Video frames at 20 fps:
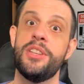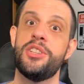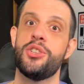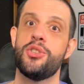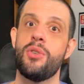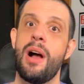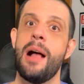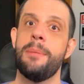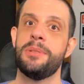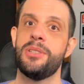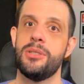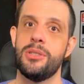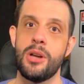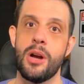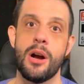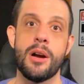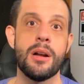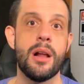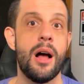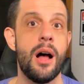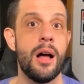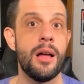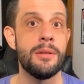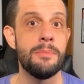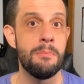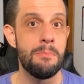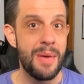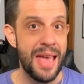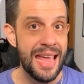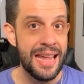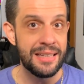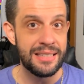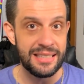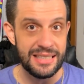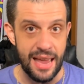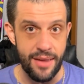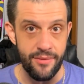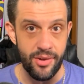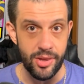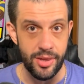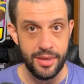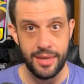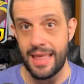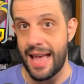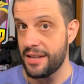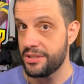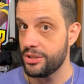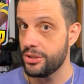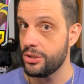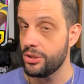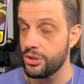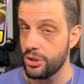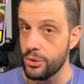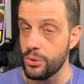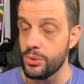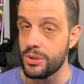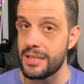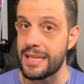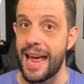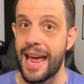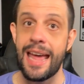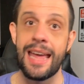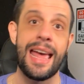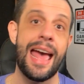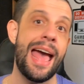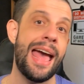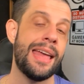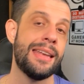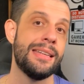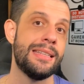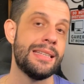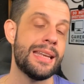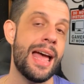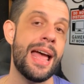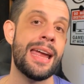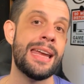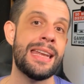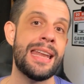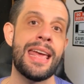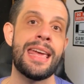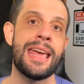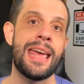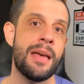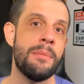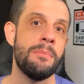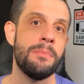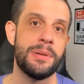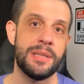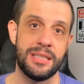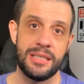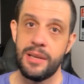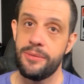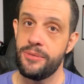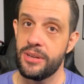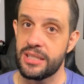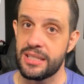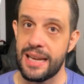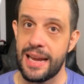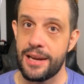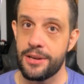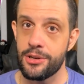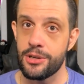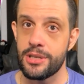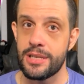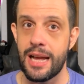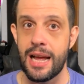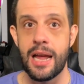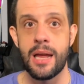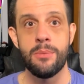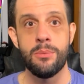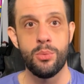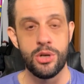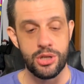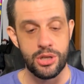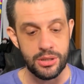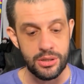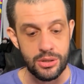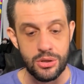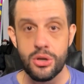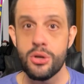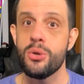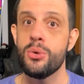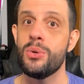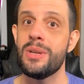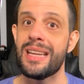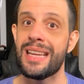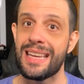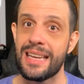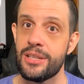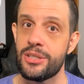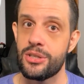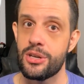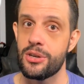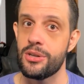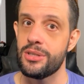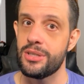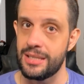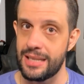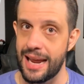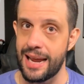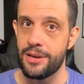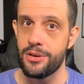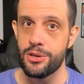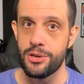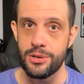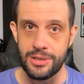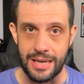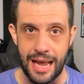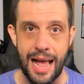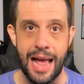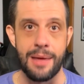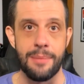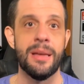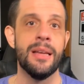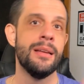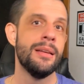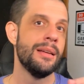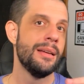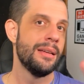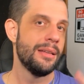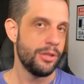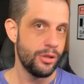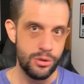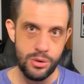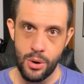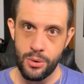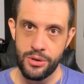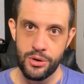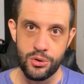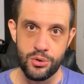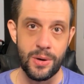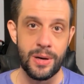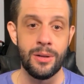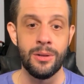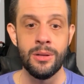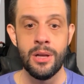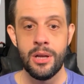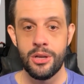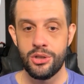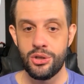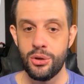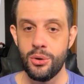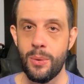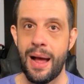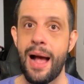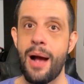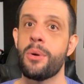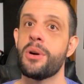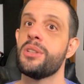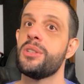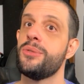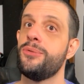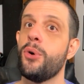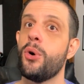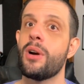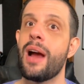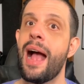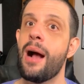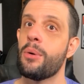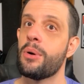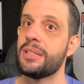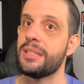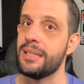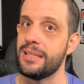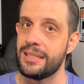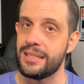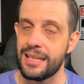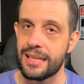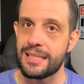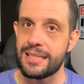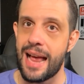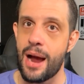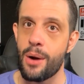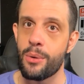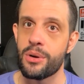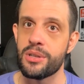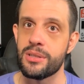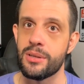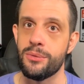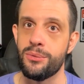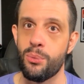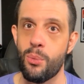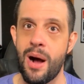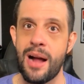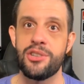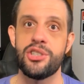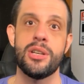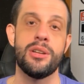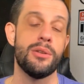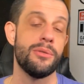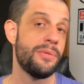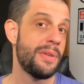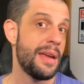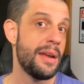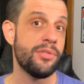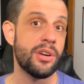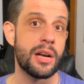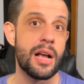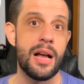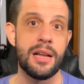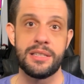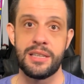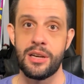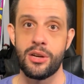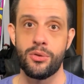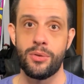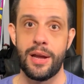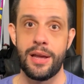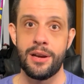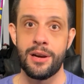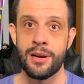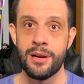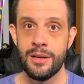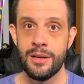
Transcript: drops start on May 7th. That's Tuesday at 9 a.m. Pacific Standard Time, which is noon Eastern Standard Time. You know the drill: 2 hours, 4 hours, and 6 hours of watching your favorite content creator,